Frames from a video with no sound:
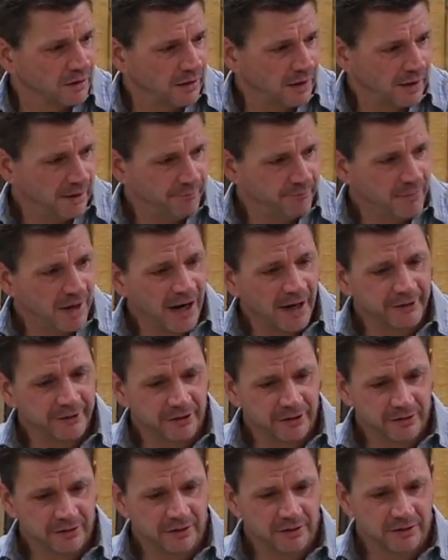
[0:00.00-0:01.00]
uh,
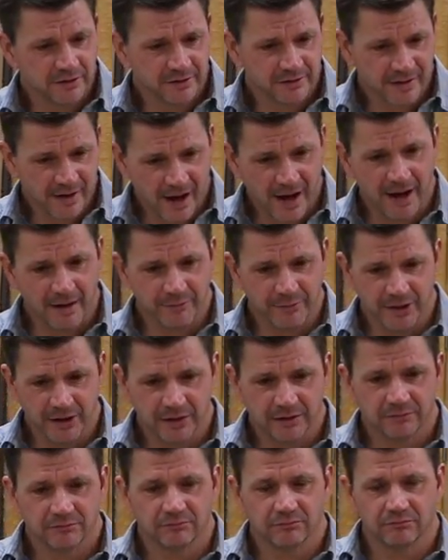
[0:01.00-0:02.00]
modern
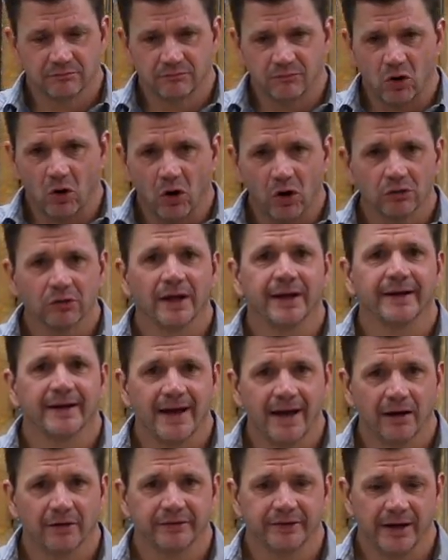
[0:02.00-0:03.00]
cabinet all laid
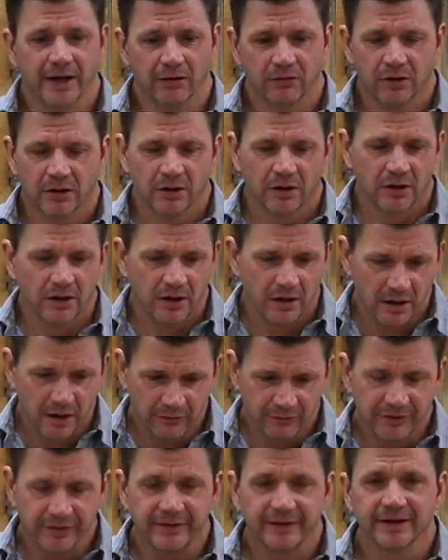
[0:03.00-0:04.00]
out now.
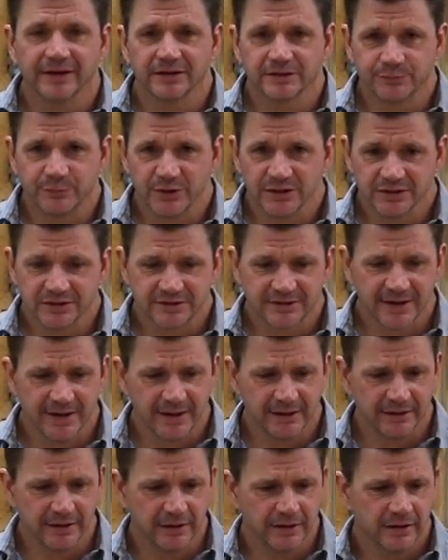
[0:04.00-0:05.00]
Everything has been
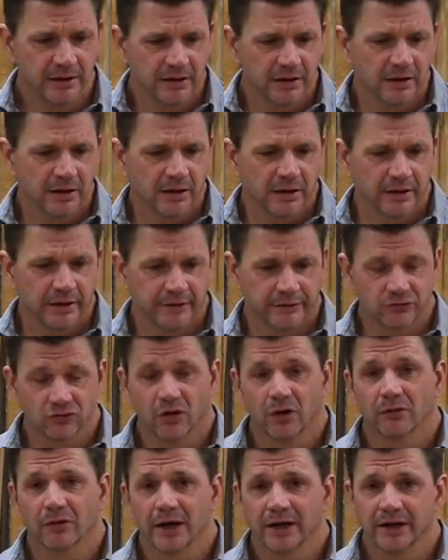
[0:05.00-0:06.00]
sanded. It's
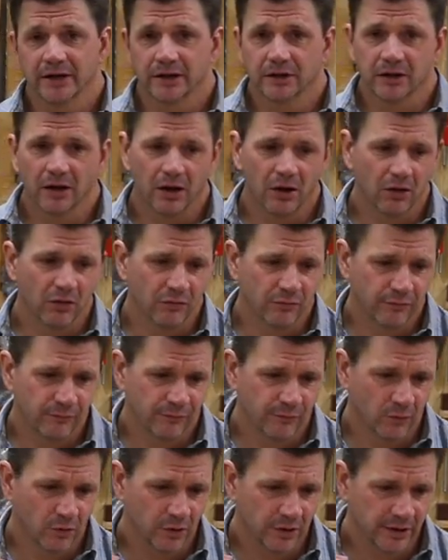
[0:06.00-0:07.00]
all ready to go
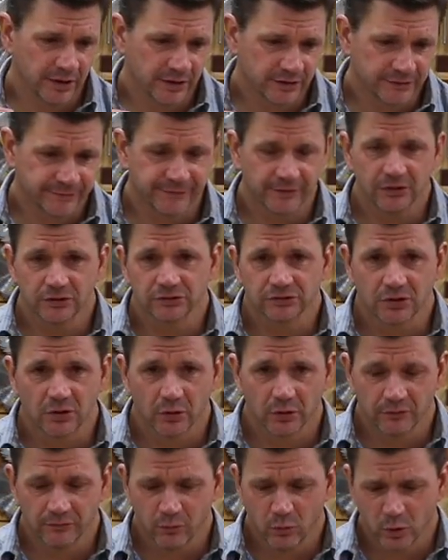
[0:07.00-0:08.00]
for its first
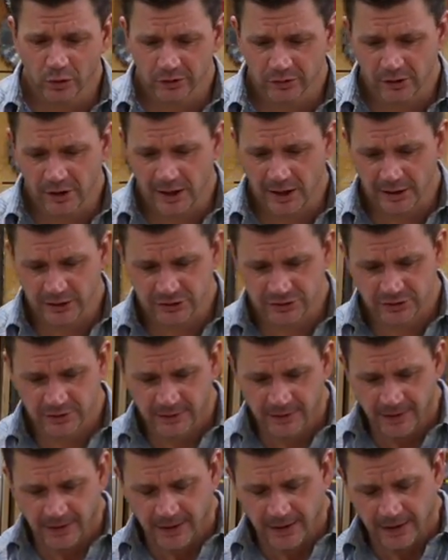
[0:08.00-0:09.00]
coat of waterlox.
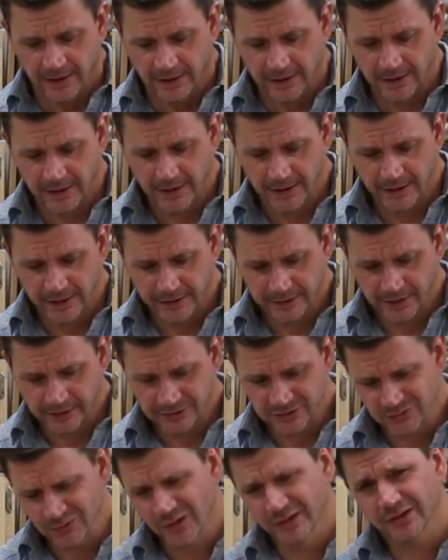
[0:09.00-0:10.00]
And I
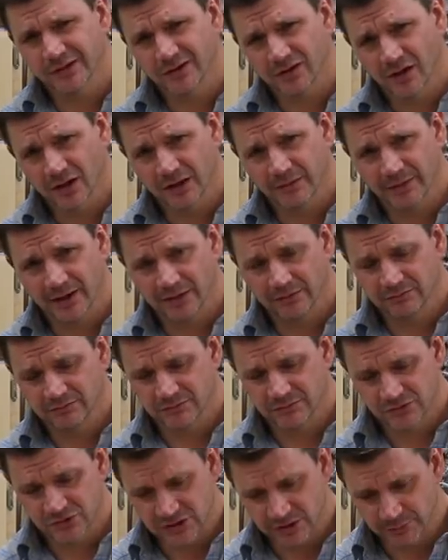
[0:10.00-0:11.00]
just wanted to talk
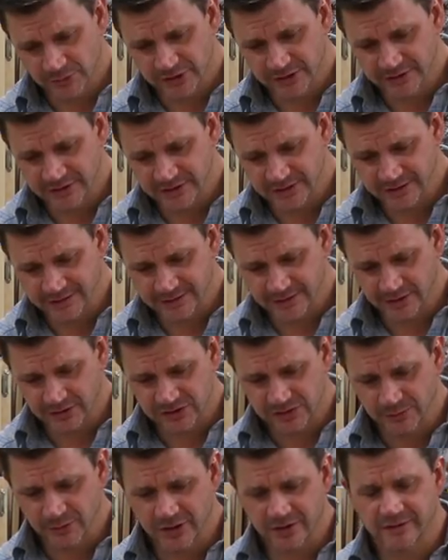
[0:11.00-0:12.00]
about some of the
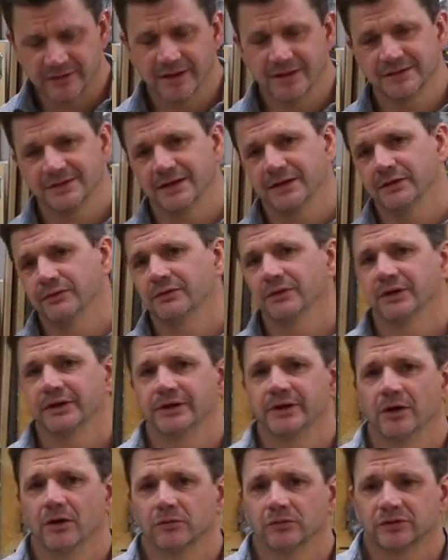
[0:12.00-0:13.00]
details, some of the things that you really
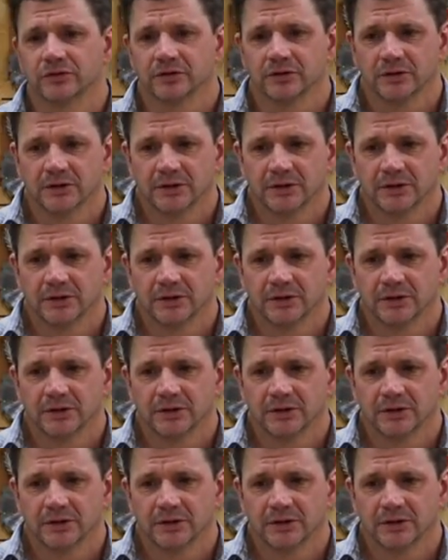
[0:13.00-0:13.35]
don't